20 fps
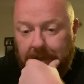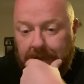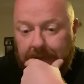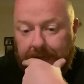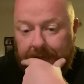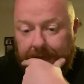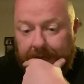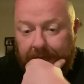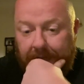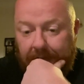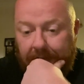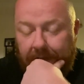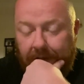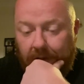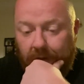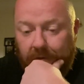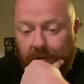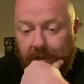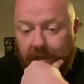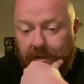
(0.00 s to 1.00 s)

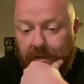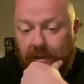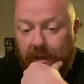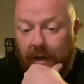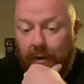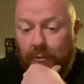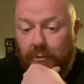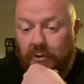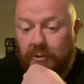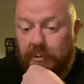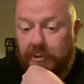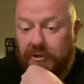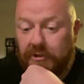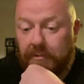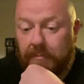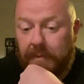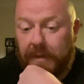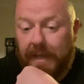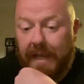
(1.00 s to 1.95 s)
On the nose, we should be